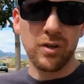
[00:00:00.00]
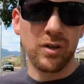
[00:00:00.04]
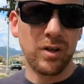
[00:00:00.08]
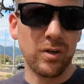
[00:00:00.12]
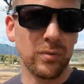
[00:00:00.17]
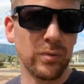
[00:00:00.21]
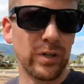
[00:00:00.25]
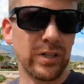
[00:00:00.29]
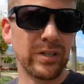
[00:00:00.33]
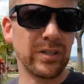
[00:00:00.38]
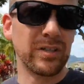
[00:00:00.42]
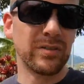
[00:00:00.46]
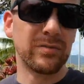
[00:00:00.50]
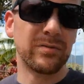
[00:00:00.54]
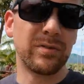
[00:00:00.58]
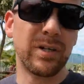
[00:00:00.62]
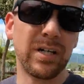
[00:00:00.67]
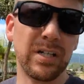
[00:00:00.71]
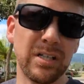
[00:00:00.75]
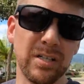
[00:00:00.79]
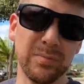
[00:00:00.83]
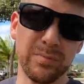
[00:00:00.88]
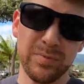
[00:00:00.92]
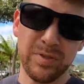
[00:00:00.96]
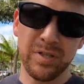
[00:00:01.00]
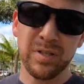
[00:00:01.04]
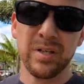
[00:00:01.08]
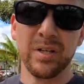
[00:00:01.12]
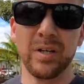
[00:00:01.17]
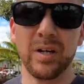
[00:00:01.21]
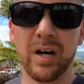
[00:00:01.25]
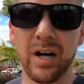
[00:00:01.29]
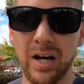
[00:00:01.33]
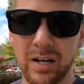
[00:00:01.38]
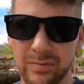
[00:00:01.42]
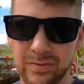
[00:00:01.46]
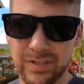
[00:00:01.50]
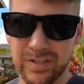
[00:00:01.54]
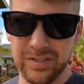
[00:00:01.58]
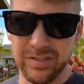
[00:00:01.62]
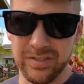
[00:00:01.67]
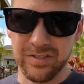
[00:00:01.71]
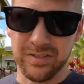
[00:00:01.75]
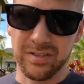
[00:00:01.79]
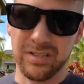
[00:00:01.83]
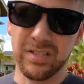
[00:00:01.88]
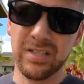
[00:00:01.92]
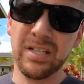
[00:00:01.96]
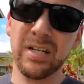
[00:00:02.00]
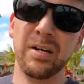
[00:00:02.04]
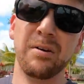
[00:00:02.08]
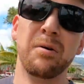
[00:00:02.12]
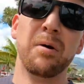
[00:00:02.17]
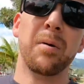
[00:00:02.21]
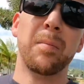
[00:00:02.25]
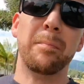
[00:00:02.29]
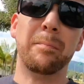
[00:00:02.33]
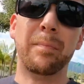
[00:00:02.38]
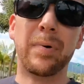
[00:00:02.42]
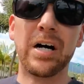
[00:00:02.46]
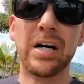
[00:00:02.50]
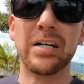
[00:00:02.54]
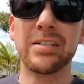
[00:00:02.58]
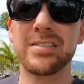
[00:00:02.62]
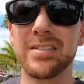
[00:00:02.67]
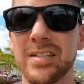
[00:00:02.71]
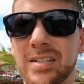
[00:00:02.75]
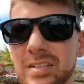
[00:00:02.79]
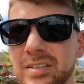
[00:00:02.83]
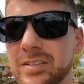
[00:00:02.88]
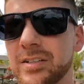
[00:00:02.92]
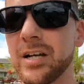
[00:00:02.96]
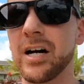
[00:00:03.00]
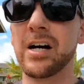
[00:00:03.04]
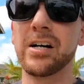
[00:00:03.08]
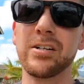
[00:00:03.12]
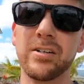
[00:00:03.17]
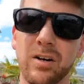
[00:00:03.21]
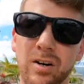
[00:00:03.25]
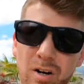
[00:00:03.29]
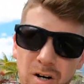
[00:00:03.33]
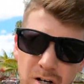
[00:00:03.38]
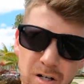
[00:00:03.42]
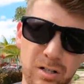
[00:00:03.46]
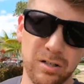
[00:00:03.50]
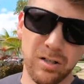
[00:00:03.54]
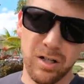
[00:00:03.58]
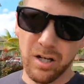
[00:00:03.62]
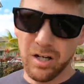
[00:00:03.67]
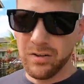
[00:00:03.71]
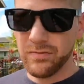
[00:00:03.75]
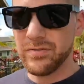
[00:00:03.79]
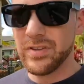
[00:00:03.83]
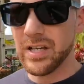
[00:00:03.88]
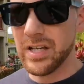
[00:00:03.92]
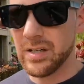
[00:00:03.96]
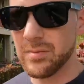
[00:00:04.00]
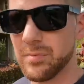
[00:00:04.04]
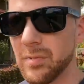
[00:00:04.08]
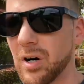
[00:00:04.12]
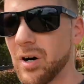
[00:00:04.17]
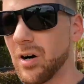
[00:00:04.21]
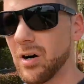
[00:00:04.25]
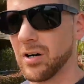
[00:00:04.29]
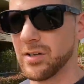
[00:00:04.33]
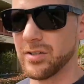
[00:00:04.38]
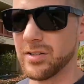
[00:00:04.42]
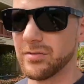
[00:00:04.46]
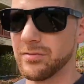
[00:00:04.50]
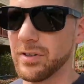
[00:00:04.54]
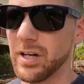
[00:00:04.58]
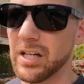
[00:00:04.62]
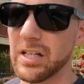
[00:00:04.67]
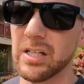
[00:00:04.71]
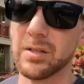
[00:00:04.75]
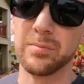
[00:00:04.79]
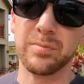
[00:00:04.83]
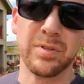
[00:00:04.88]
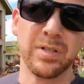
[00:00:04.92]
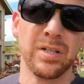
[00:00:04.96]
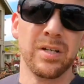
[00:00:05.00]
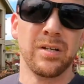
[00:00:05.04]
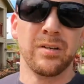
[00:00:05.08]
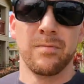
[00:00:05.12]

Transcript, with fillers: are already developed, obviously, but not all of them are developed.